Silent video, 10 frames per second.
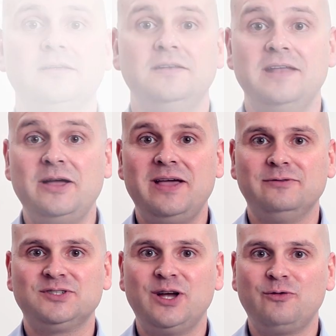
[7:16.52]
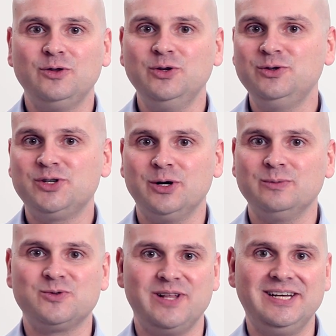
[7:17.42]
Now you have several new
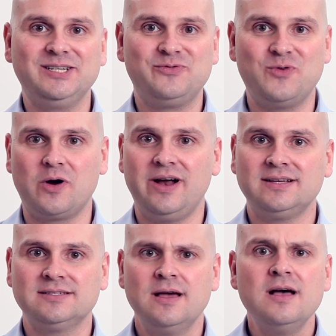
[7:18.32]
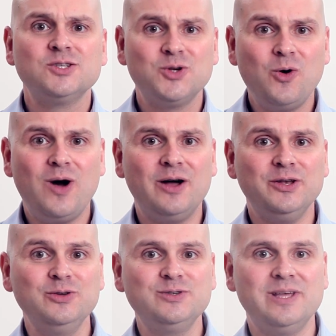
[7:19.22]
terms related to Forex, so go out
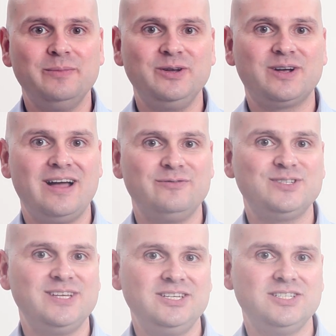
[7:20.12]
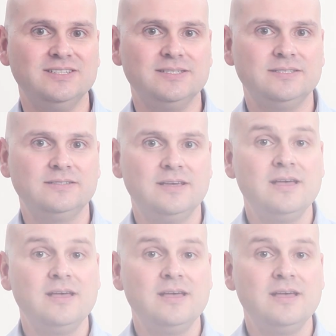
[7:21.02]
and use them in your conversations.